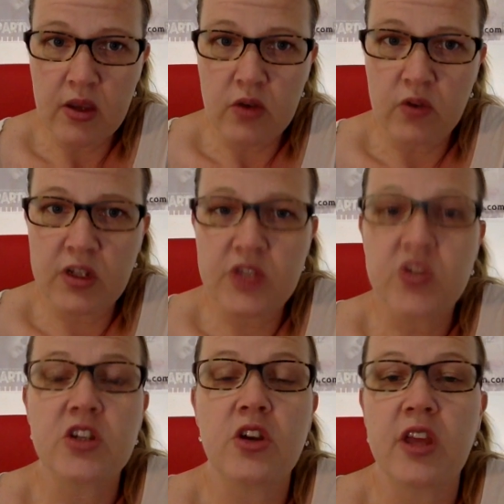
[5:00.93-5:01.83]
Readers
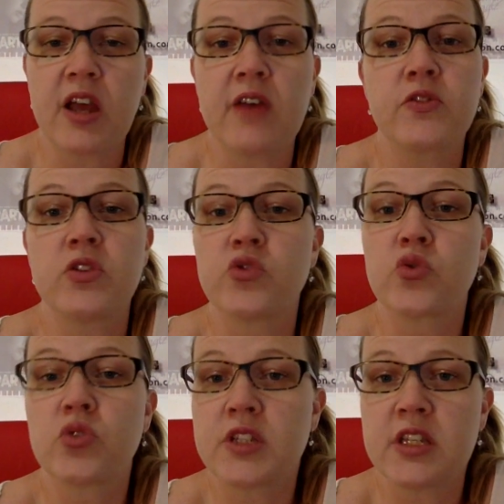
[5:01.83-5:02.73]
returning after the
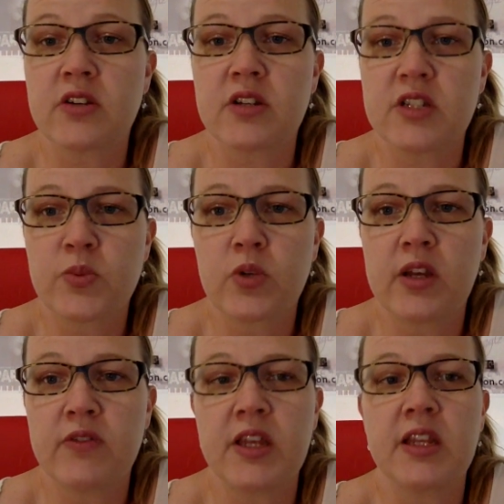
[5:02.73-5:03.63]
drawn series will
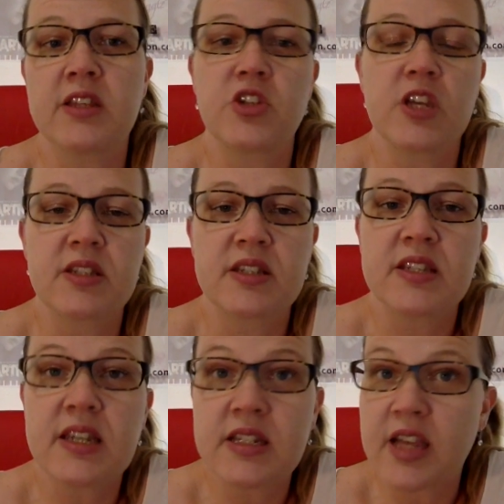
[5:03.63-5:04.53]
love getting the chance to
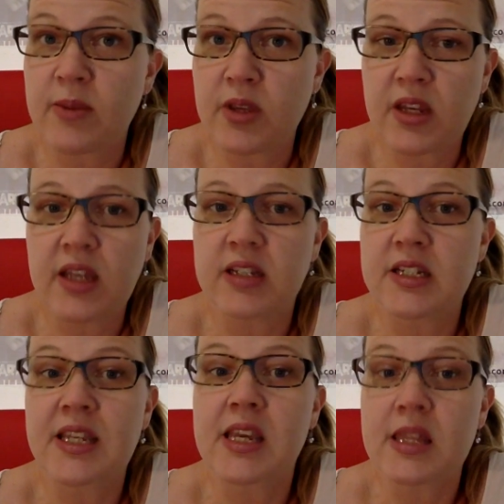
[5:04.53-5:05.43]
see Damien and Etta
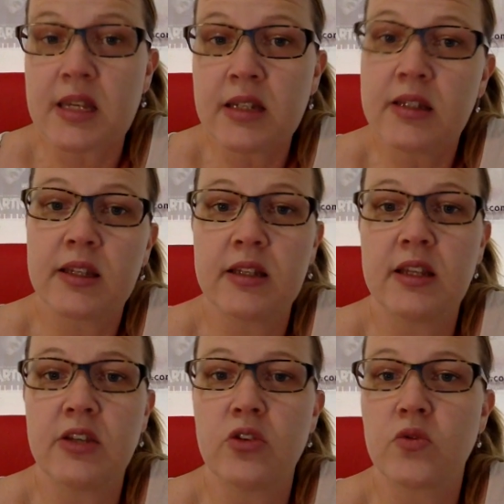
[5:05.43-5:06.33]
together in
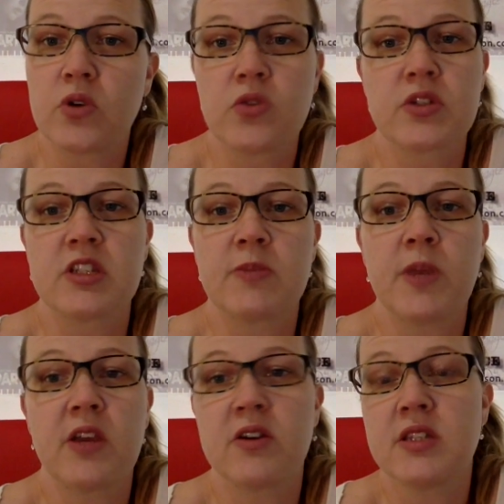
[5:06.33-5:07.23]
their new roles as
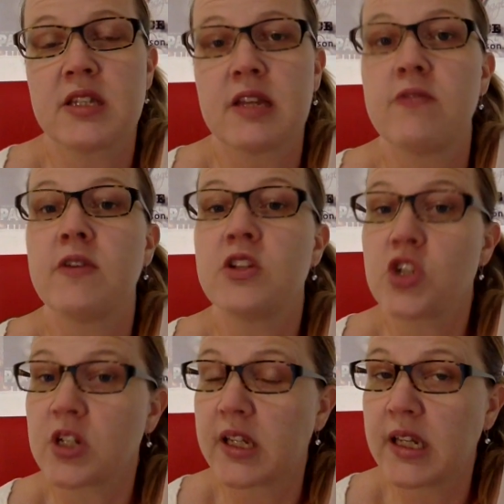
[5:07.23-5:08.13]
parents and
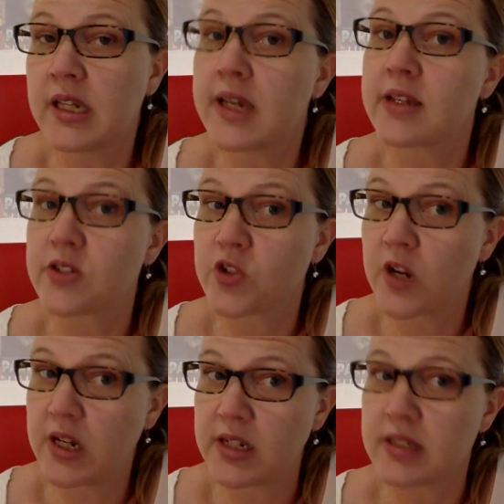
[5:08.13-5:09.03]
eventually as
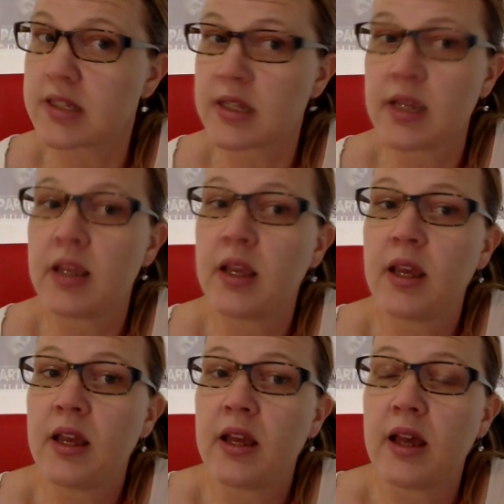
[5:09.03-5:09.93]
trainers.
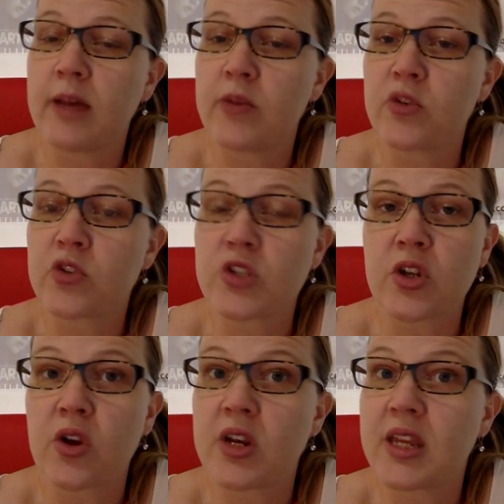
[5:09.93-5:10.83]
You're
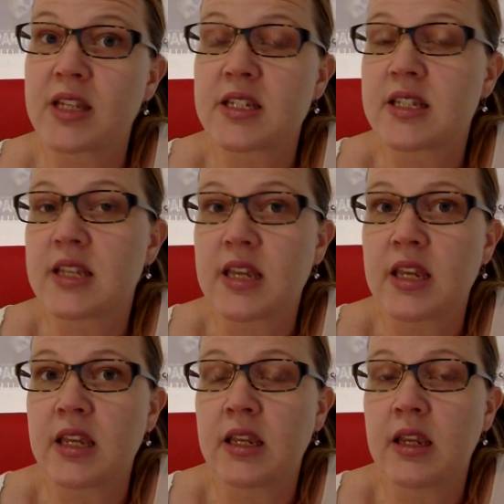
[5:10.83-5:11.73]
also going to get to
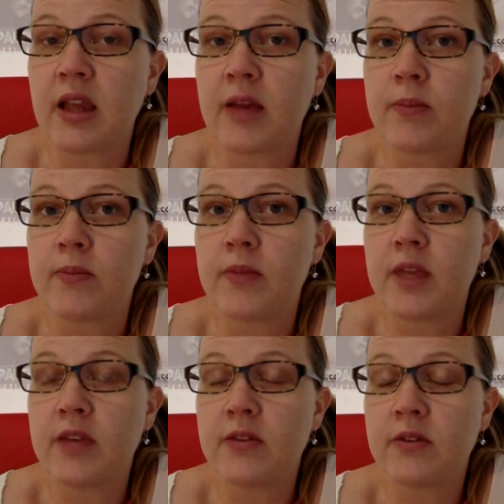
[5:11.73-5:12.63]
see
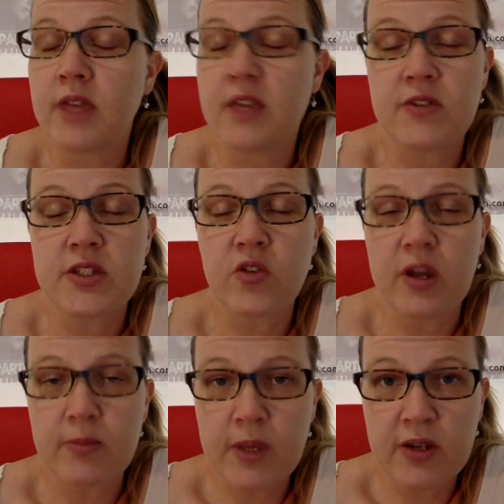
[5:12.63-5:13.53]
Evie's
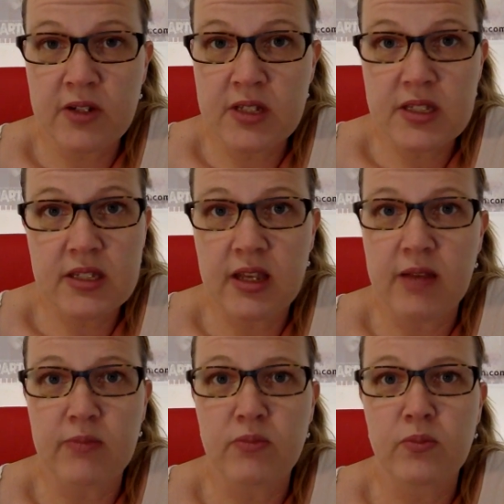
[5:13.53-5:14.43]
grandparents,
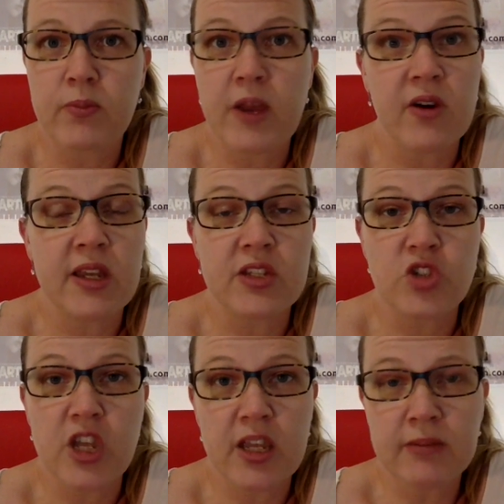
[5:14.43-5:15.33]
Barry and
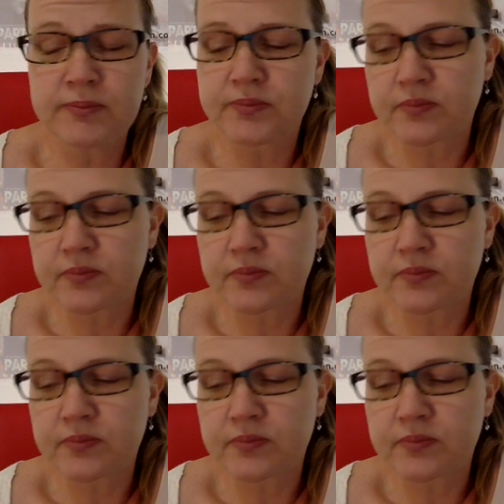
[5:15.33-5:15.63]
Jan.